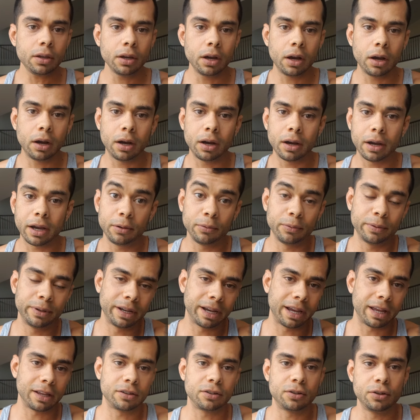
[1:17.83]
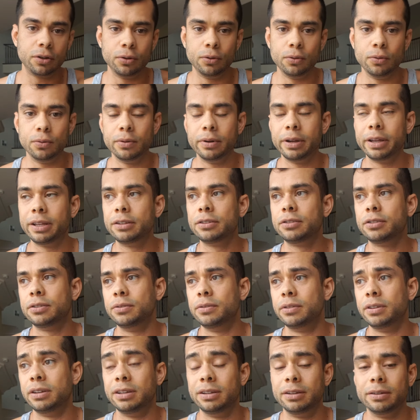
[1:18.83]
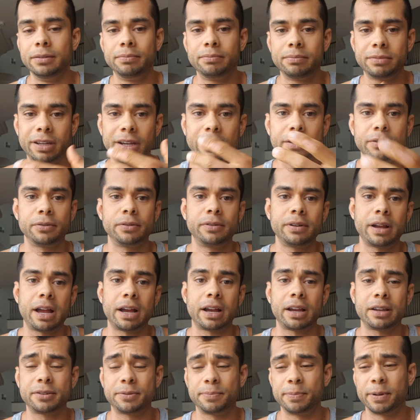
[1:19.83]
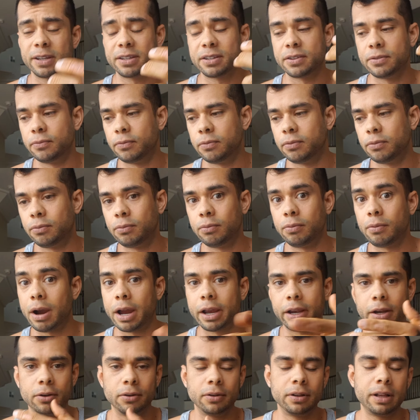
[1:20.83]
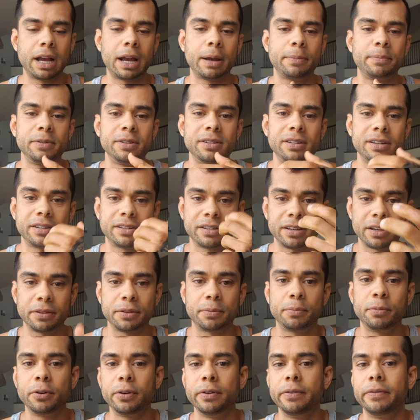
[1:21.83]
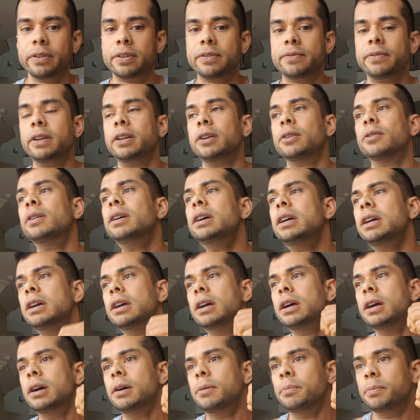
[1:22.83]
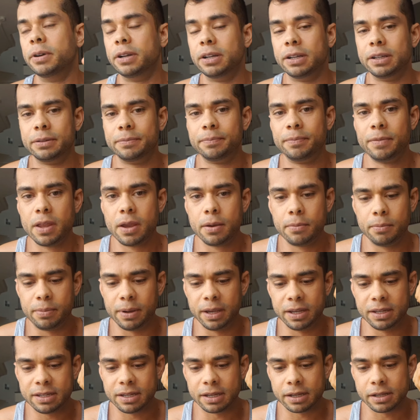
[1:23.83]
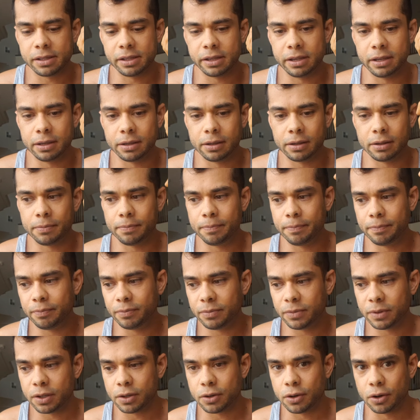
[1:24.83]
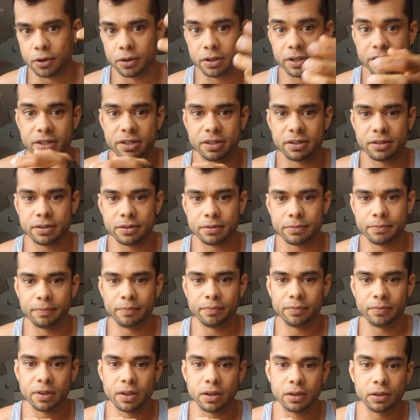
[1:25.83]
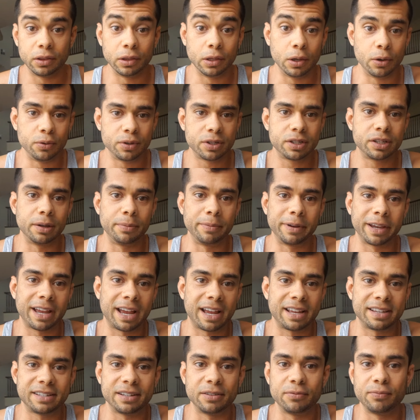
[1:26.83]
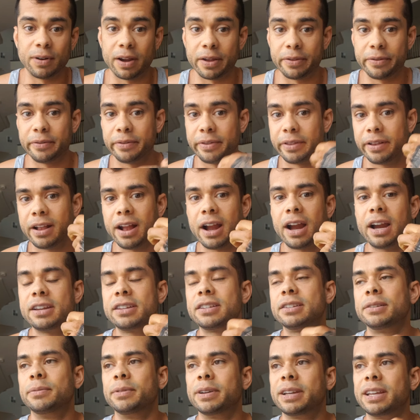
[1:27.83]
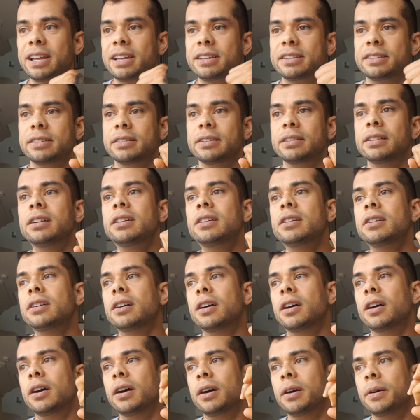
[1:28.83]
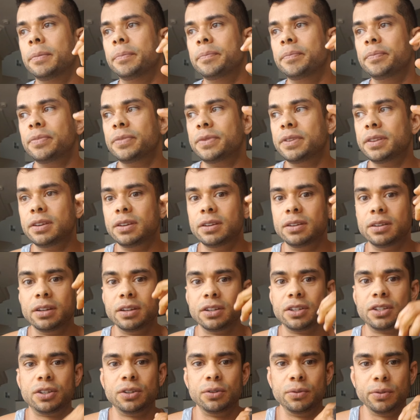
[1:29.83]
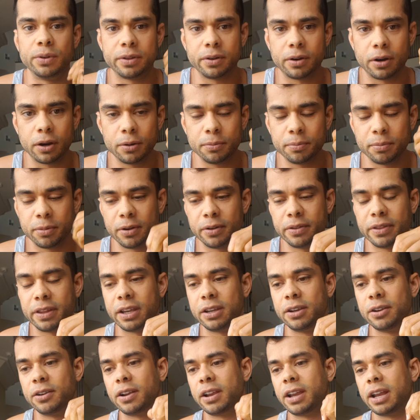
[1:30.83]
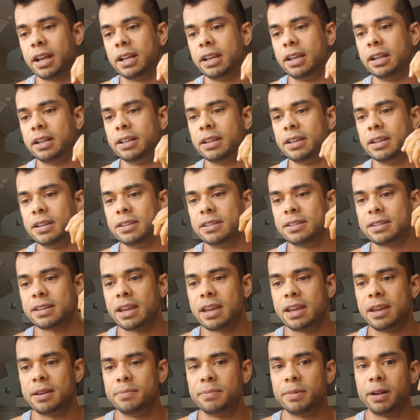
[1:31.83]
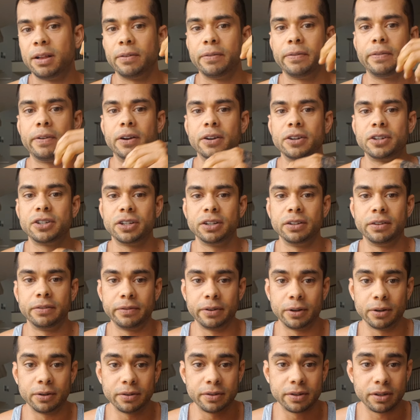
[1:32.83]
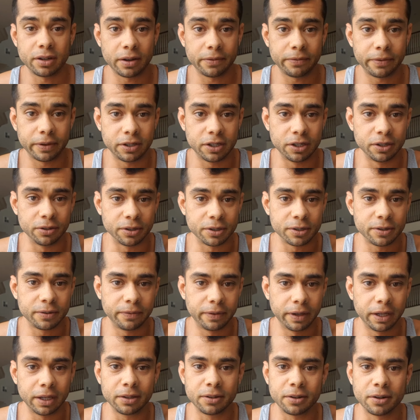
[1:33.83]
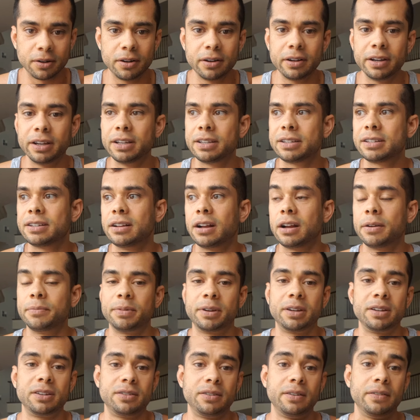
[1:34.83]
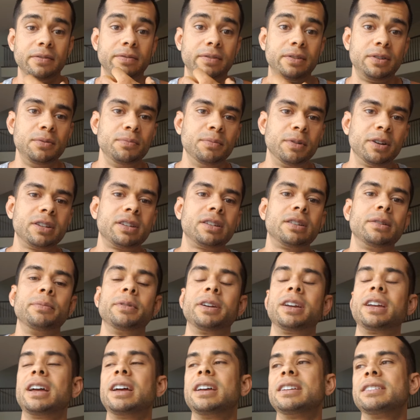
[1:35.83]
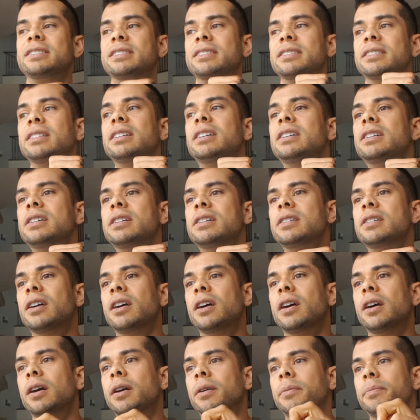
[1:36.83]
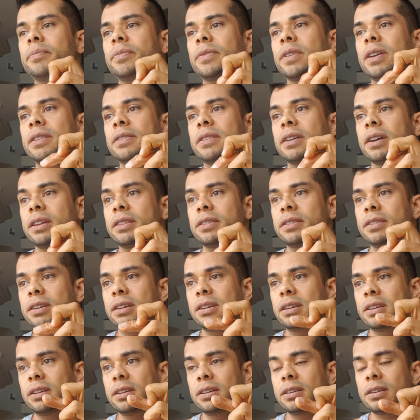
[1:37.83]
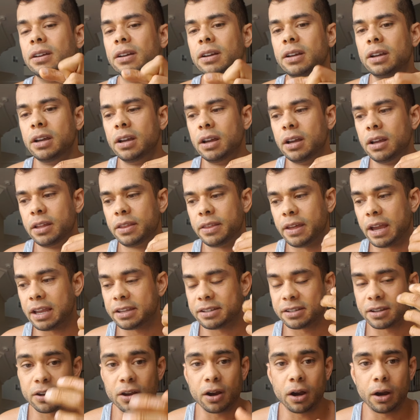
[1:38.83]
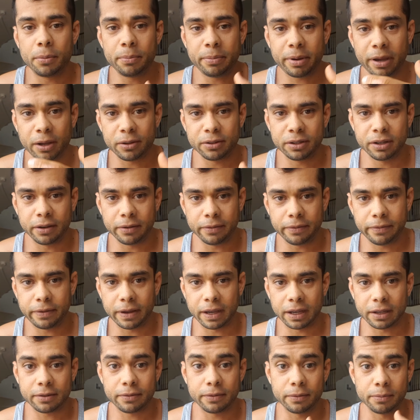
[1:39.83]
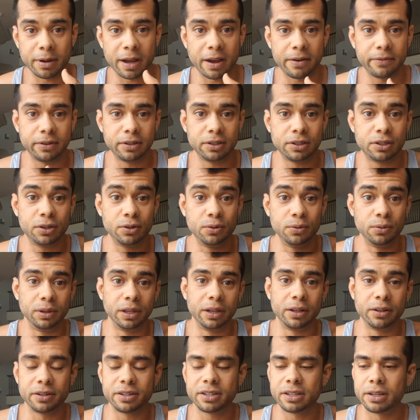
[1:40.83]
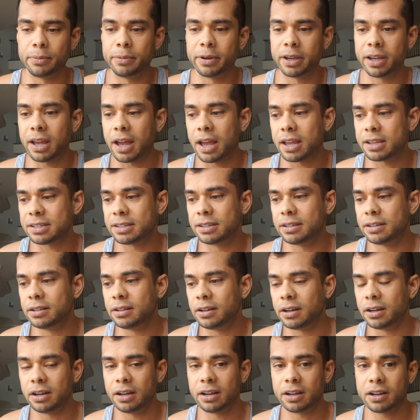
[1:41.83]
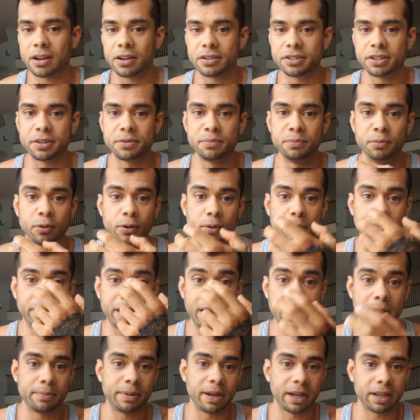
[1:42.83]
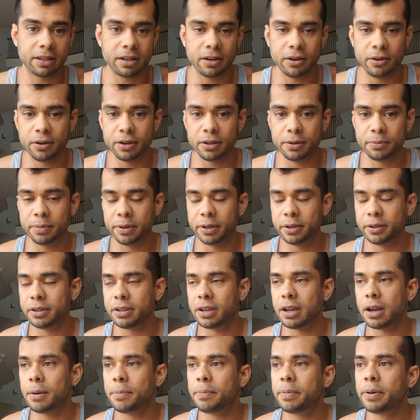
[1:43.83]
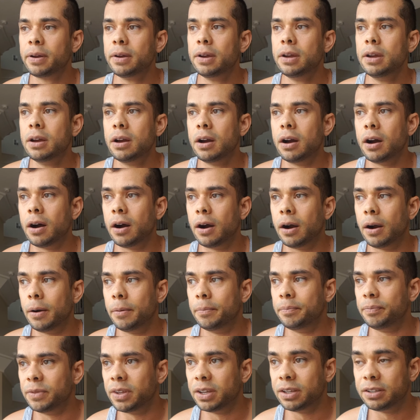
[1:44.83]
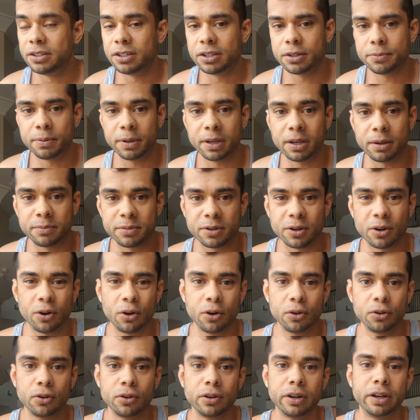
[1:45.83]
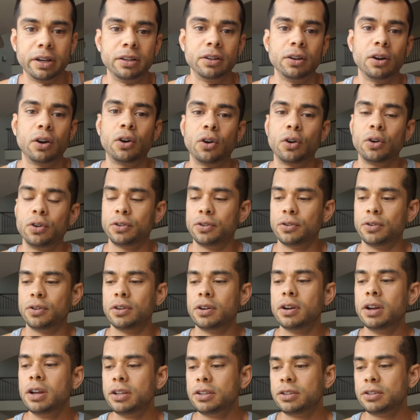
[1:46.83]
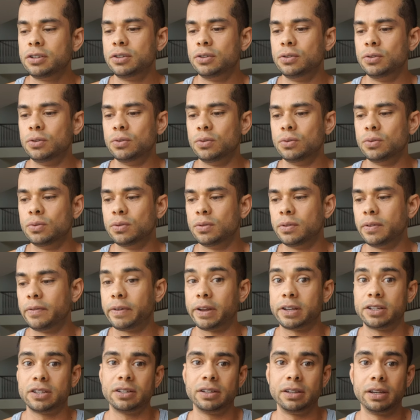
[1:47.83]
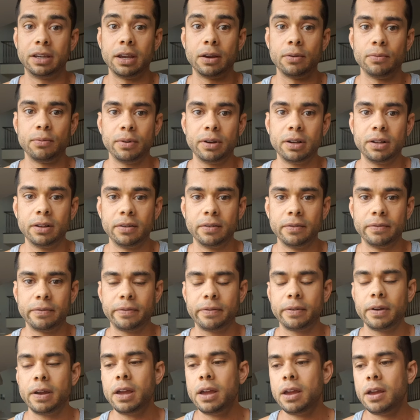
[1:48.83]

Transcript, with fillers: uh, I don't want to get too into the technical aspects of why GERD happens. That's not the point of this video. But basically, GERD is low stomach acid rather than high stomach acid. Um, the issue with heartburn that you're getting is a malfunction of your esophageal sphincter. It's not because you have too much stomach acid. Um, and then the that has a compounding effect from having too little stomach acid, uh, causes more bad bacteria to build up, um, and just becomes harder and harder to eventually get rid of